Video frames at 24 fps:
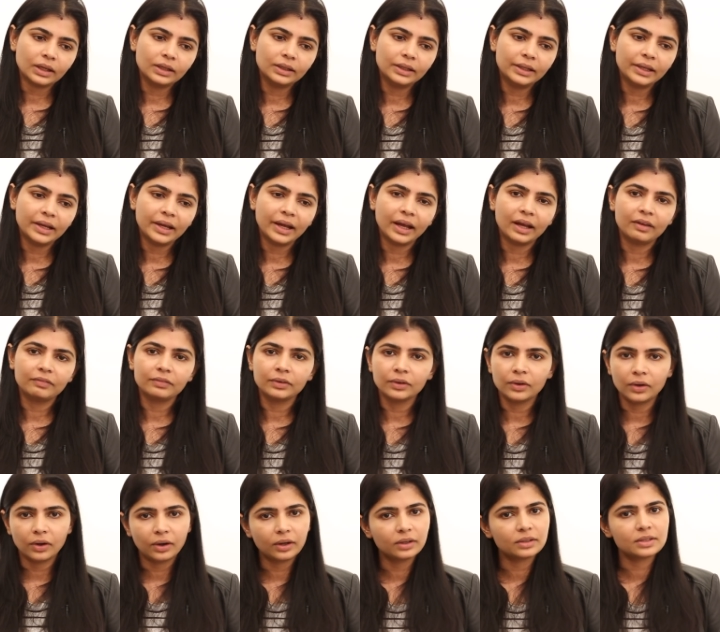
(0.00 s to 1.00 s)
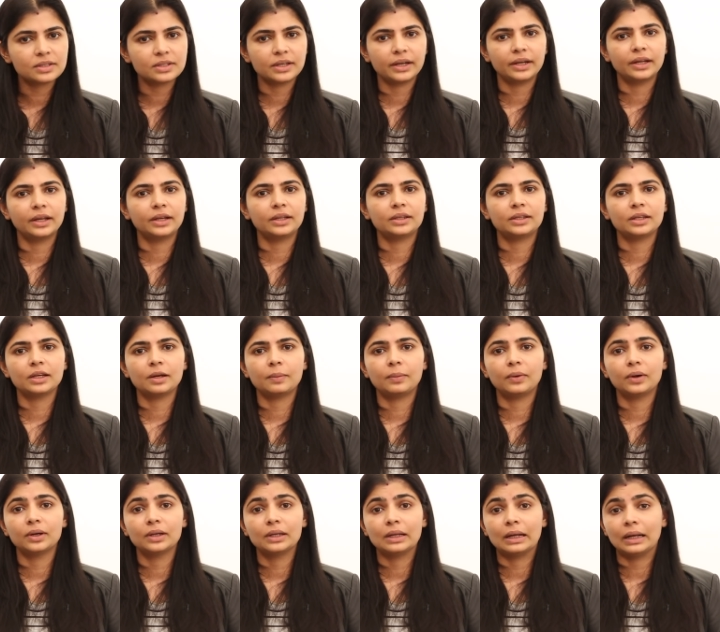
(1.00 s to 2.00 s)
they have not said anything
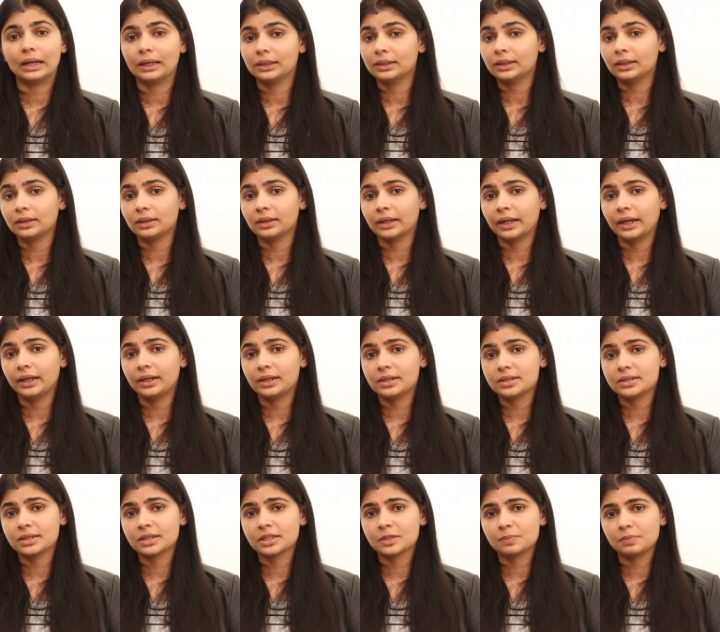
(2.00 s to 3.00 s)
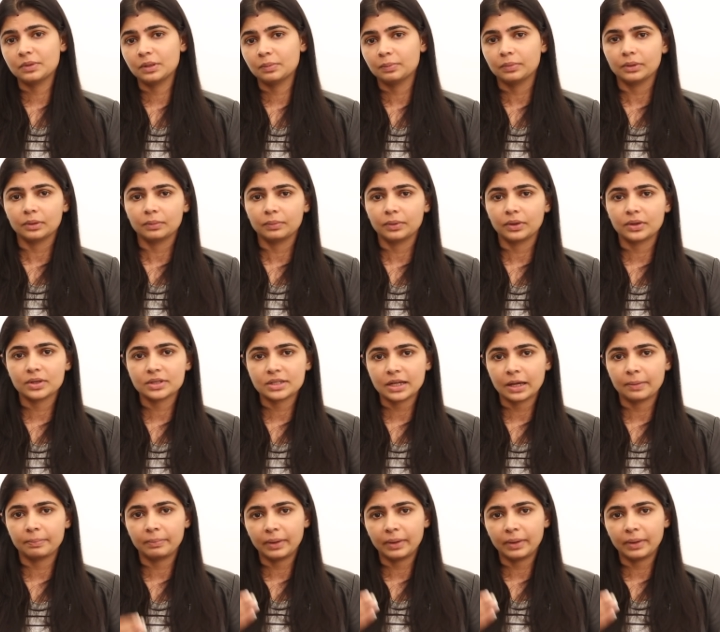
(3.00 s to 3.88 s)
about the other 96 people because I,